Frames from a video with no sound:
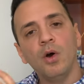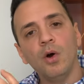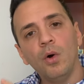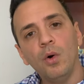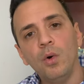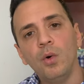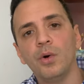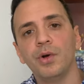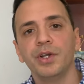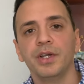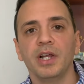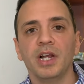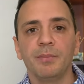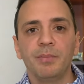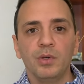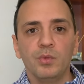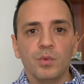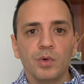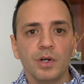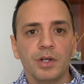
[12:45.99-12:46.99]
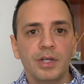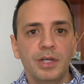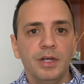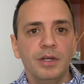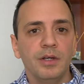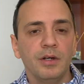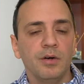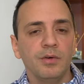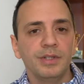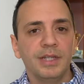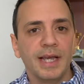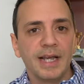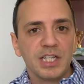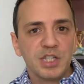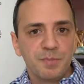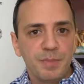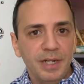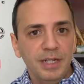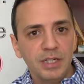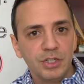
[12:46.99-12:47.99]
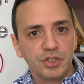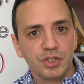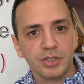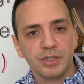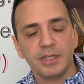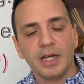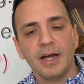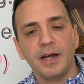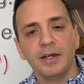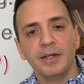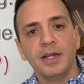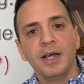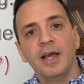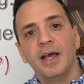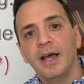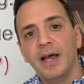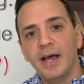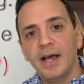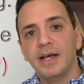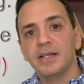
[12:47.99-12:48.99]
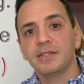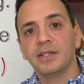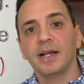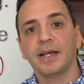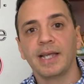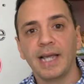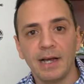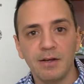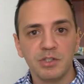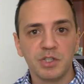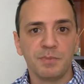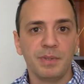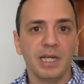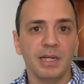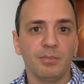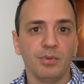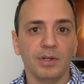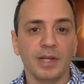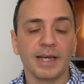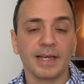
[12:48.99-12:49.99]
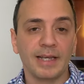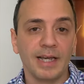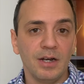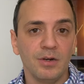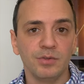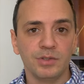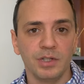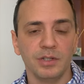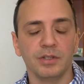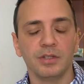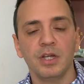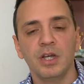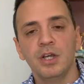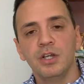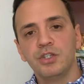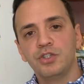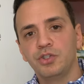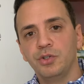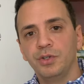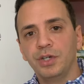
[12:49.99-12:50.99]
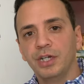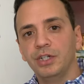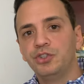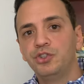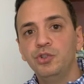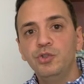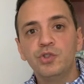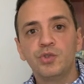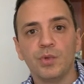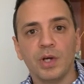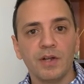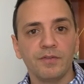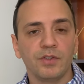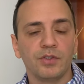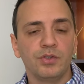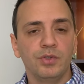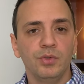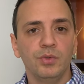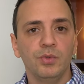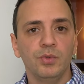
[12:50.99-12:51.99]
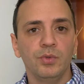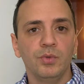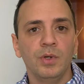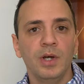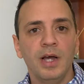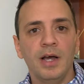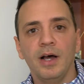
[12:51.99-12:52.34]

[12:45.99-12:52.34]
or you're going to be working on the expenditure side as an accounts payable accountant. So you can choose one of the two.